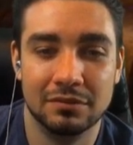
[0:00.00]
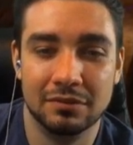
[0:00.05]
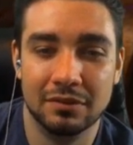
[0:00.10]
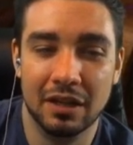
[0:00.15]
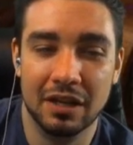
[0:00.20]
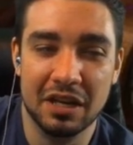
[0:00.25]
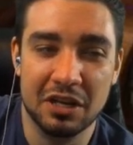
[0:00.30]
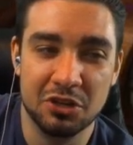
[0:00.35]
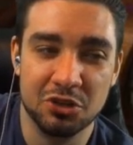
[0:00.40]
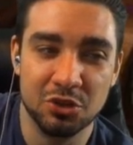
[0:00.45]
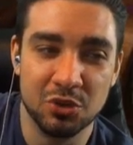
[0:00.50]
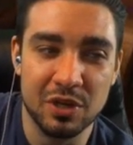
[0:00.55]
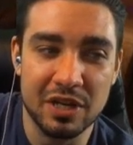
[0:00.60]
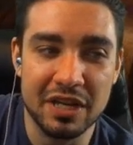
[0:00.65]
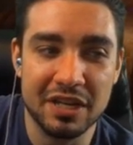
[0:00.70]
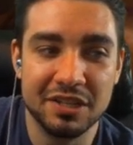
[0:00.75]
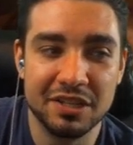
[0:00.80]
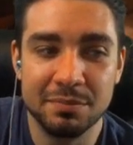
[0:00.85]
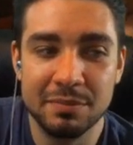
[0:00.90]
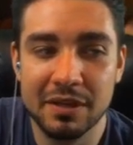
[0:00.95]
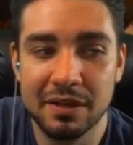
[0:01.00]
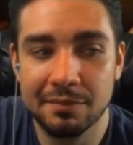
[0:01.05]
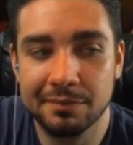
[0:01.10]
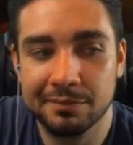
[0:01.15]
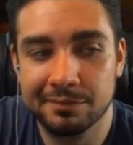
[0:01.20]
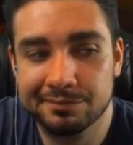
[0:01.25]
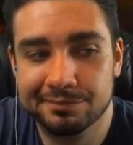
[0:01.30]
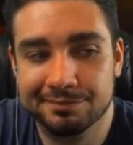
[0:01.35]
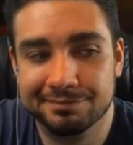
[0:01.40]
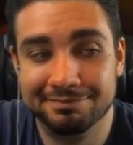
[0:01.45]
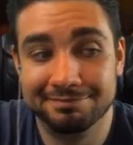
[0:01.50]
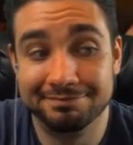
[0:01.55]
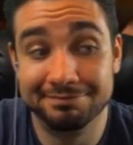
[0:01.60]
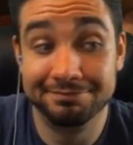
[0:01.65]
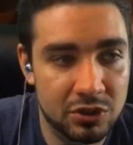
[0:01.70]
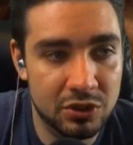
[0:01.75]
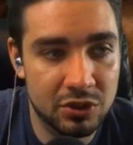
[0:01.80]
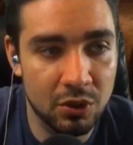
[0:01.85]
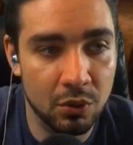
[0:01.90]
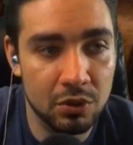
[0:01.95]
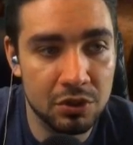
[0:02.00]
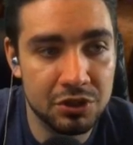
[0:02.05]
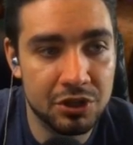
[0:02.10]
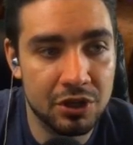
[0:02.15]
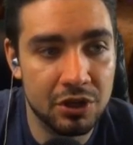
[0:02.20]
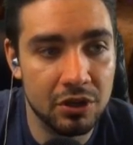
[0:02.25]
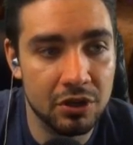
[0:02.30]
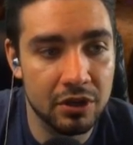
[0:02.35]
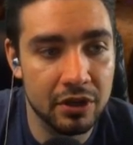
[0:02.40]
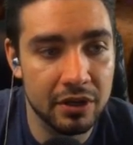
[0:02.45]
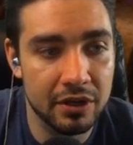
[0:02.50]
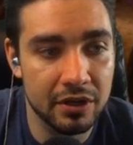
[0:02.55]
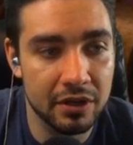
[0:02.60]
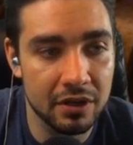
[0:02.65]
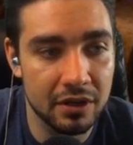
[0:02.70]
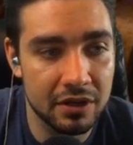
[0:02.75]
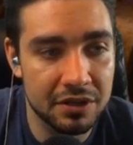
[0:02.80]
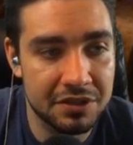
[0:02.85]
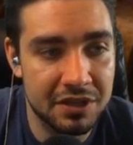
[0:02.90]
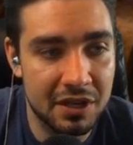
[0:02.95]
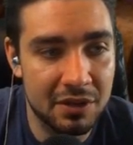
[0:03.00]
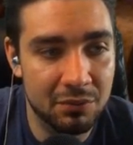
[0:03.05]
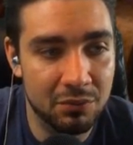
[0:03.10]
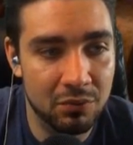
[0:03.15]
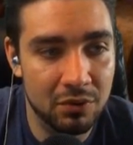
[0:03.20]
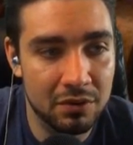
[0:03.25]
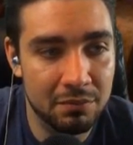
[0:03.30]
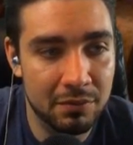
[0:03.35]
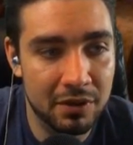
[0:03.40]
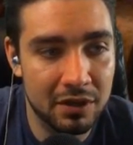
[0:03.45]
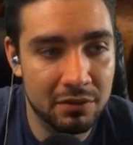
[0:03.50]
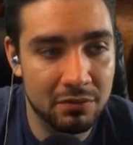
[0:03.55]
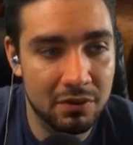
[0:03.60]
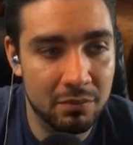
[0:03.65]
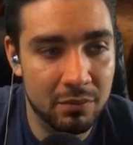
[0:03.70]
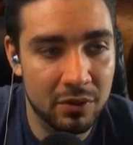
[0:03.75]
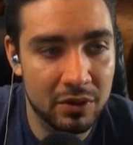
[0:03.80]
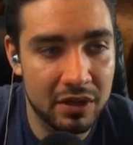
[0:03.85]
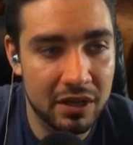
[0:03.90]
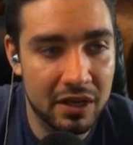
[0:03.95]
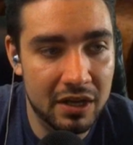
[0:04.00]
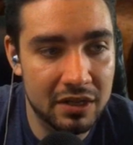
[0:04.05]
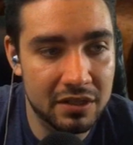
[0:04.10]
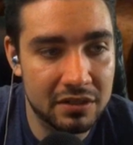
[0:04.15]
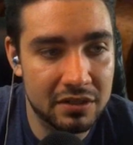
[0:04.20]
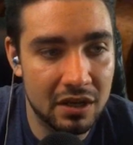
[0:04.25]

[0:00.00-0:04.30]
That intrigues me. Torch Courier is a 1-mana 1/1 haste.